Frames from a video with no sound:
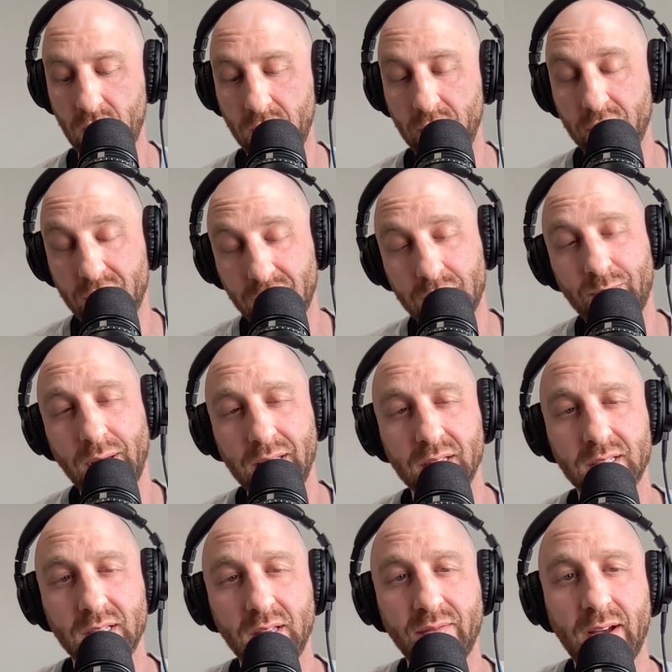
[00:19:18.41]
and you should explain
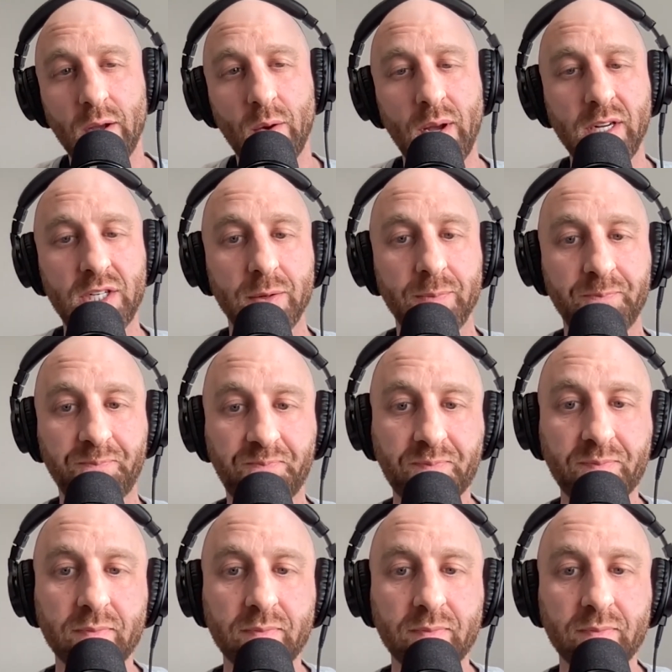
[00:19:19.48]
this in the evaluation,